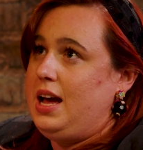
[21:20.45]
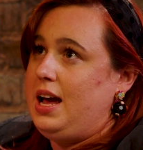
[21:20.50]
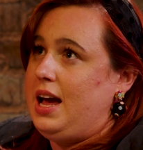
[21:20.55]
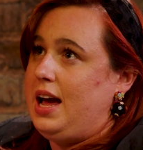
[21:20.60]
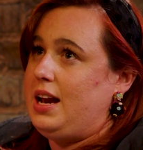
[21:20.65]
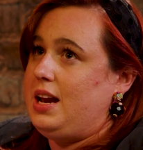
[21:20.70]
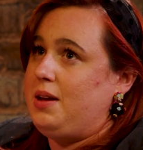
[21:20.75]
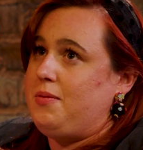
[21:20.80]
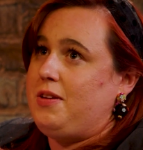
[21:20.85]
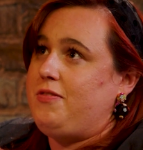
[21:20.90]

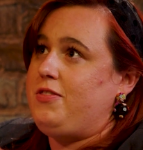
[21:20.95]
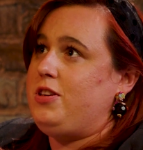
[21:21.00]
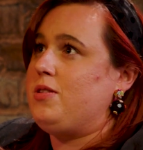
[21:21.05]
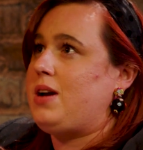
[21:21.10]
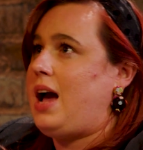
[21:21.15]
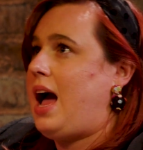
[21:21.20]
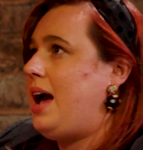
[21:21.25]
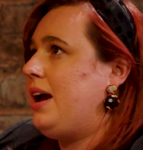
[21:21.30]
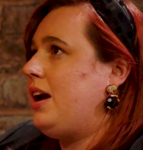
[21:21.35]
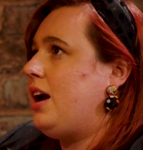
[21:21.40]
And if you
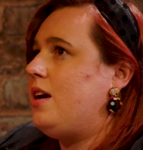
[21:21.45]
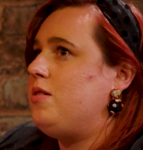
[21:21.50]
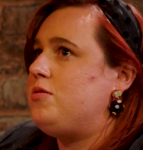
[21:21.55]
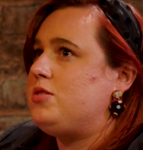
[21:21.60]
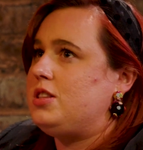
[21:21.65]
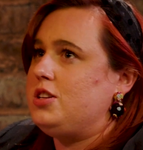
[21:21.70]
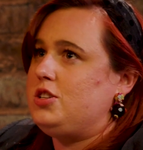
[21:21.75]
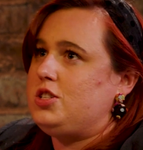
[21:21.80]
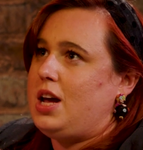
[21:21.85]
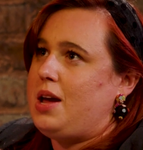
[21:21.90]
can go
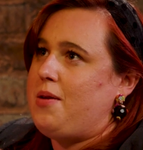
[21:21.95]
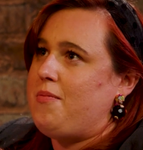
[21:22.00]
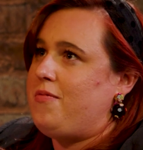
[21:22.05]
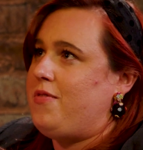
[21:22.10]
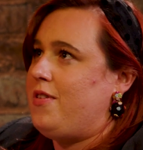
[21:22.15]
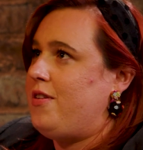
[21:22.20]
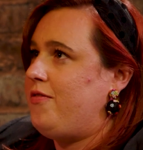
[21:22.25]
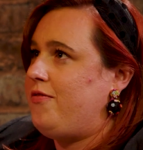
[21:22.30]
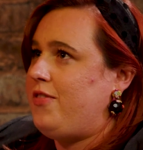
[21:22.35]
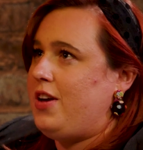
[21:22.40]
to the gym
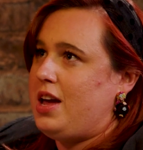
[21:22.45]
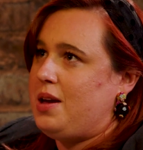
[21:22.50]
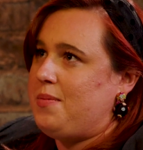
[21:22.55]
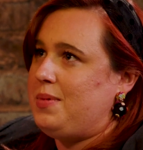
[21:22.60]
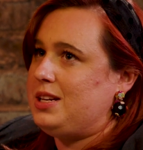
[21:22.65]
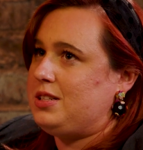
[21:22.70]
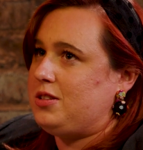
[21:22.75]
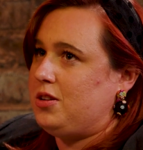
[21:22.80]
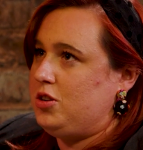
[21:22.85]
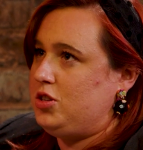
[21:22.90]
for 30
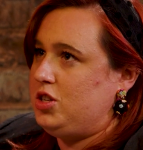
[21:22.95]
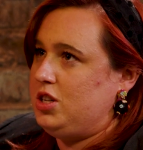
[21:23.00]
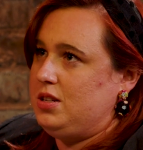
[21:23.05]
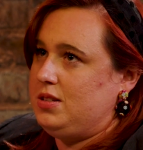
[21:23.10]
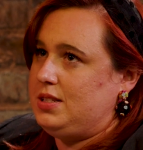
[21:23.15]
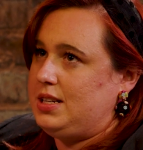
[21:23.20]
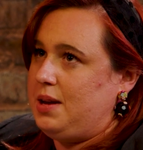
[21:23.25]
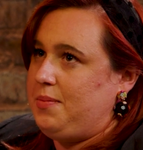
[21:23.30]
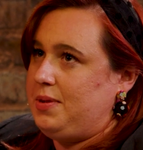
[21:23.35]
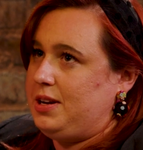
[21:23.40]
minutes on
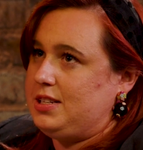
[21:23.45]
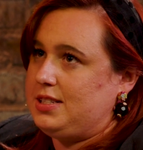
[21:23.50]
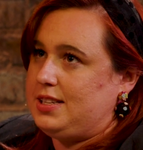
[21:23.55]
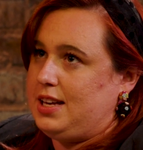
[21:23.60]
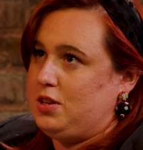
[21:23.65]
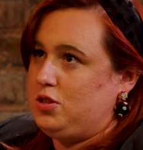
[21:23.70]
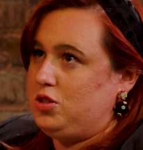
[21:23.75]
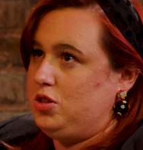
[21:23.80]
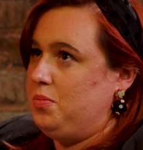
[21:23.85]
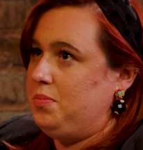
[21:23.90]
Tuesday because
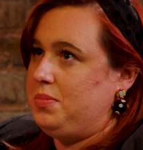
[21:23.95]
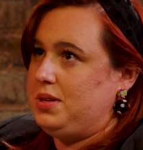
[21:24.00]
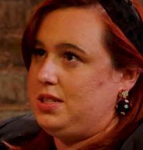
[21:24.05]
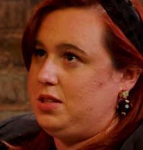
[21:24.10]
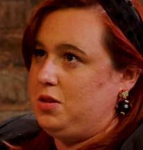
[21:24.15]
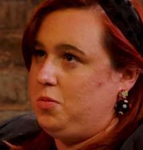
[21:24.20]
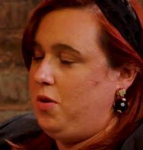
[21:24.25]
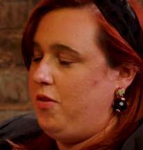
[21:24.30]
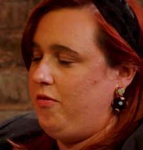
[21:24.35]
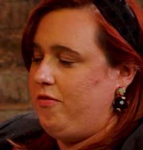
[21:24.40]
that Zumba's
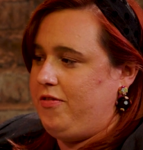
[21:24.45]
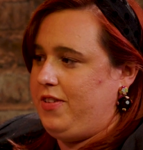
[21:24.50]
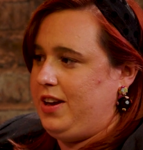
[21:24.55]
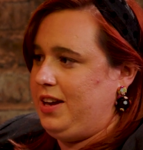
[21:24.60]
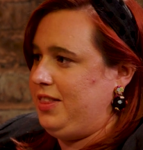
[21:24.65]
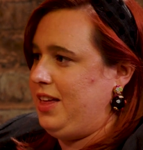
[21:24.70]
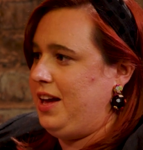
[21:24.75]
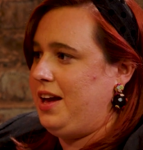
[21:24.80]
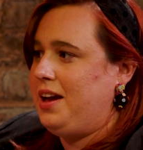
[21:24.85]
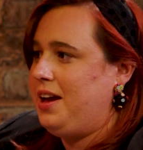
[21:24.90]
the one thing
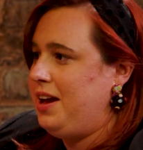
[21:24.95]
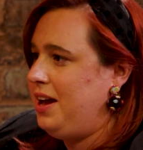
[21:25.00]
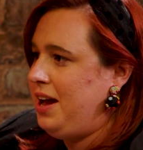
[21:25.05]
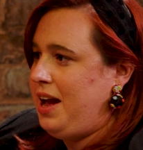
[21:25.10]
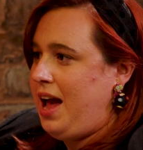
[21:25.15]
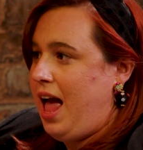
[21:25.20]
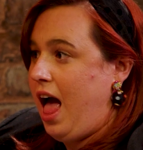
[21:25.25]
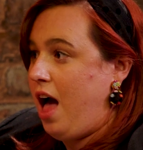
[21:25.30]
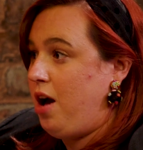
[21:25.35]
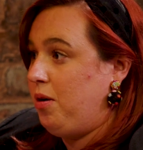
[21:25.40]
that
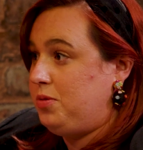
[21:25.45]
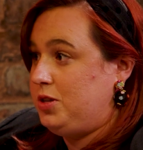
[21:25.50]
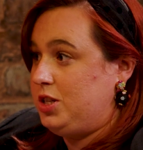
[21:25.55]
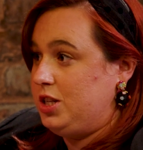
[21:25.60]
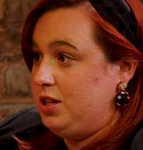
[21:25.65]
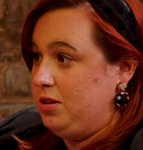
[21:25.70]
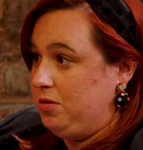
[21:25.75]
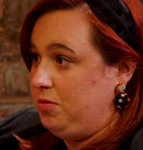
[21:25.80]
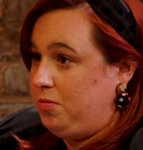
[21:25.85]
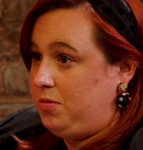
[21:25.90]
helps
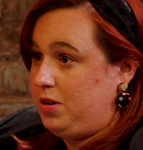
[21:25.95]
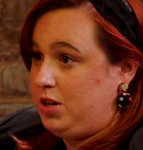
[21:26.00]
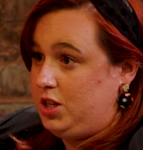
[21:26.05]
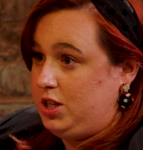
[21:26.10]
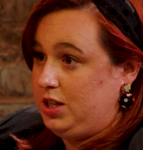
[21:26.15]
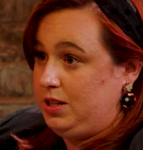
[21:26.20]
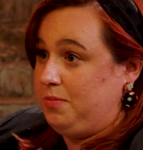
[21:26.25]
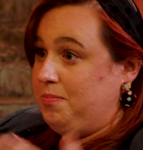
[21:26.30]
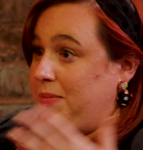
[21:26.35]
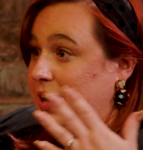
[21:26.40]
you because
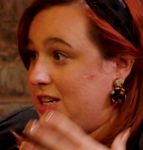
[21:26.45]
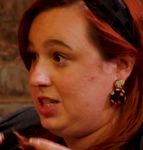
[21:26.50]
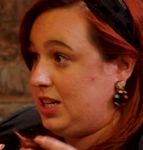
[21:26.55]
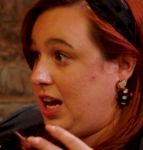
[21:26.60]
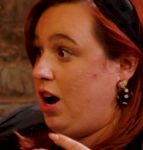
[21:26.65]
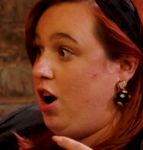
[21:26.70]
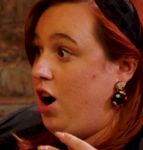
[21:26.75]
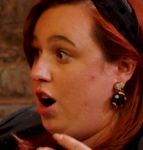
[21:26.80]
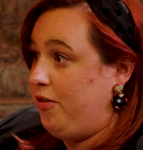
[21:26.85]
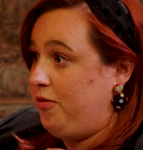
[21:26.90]
you managed to
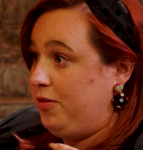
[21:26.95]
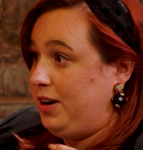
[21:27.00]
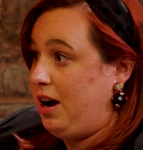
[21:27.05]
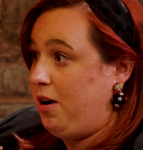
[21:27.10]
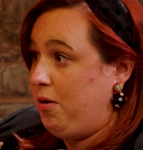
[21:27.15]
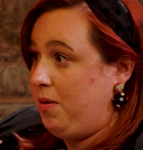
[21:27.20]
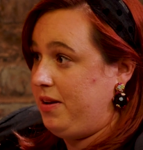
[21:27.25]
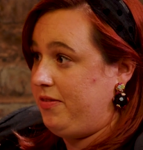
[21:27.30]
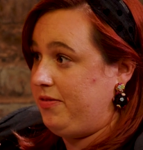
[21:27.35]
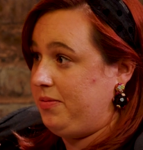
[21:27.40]
get half an hour
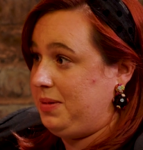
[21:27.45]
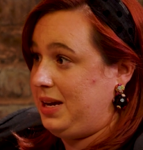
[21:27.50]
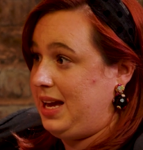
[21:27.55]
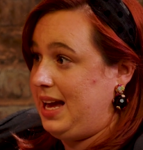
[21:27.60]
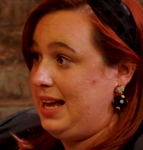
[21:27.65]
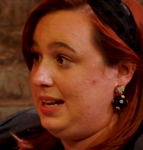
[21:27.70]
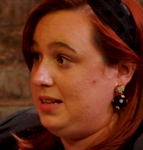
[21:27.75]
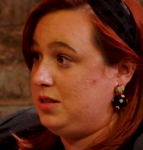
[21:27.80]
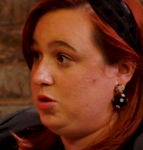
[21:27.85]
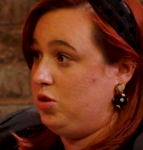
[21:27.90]
away from the
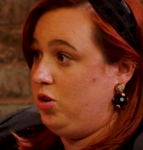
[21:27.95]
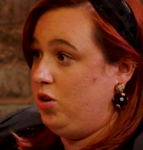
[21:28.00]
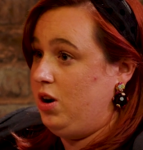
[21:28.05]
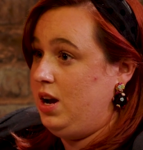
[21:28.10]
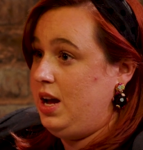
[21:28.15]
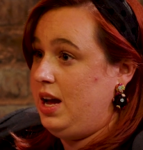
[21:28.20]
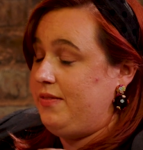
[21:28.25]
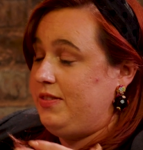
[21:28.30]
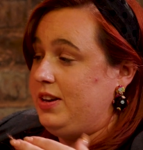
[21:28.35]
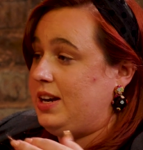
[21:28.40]
kids, or
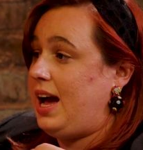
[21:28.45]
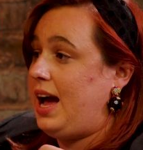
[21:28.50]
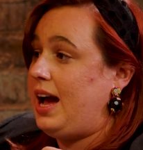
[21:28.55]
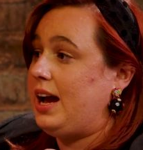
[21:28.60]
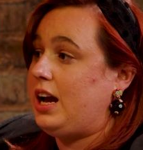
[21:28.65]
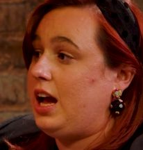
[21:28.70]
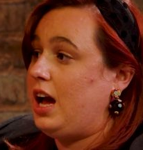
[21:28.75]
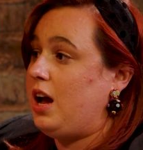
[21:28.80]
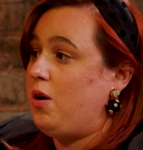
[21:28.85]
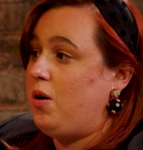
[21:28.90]
if you can
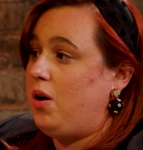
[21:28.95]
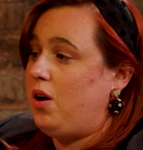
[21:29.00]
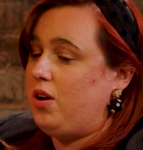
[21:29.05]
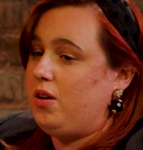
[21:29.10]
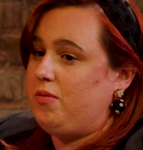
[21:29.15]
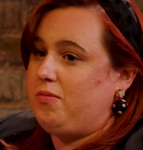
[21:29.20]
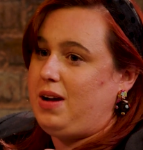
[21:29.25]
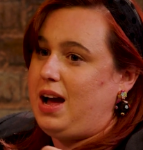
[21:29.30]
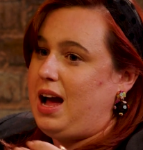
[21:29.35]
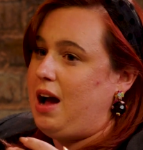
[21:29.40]
go
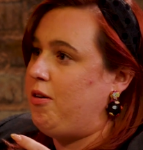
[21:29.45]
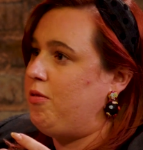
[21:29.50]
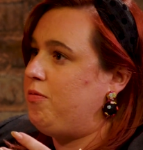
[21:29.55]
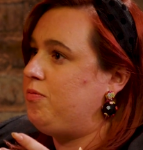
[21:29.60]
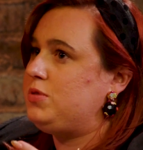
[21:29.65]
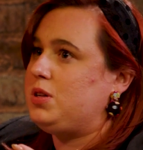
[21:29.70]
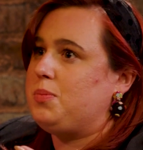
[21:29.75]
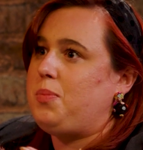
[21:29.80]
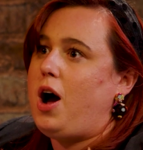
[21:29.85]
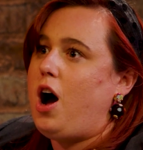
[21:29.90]

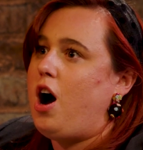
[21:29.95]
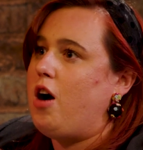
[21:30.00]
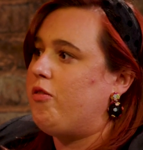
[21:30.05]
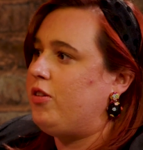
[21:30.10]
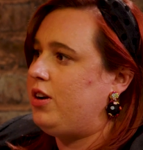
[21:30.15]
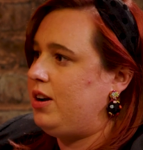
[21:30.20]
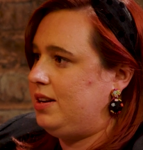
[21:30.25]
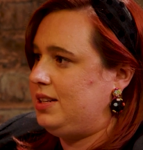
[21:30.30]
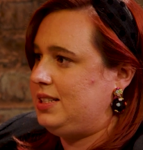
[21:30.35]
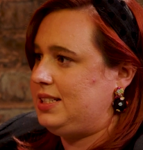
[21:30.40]
out to park
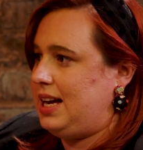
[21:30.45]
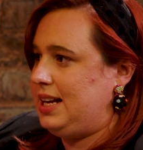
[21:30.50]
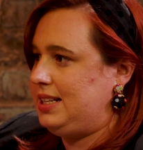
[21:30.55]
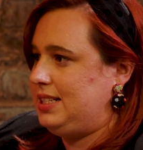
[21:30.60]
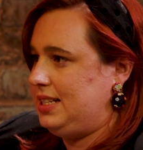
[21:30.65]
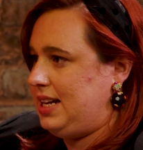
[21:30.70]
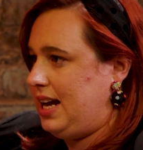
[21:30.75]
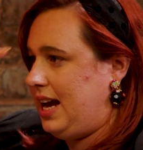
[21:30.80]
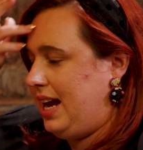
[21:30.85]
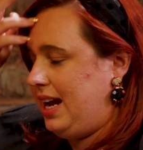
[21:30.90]
run on a
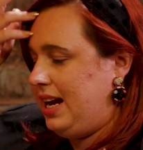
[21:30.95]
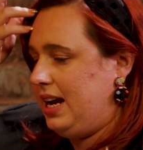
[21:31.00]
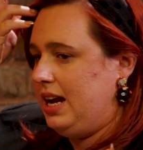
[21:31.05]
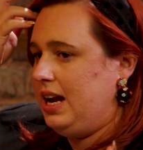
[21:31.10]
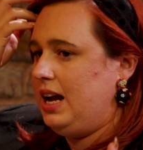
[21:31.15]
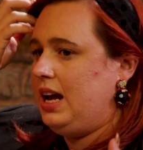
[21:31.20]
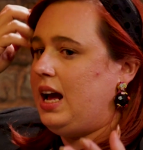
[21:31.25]
Saturday,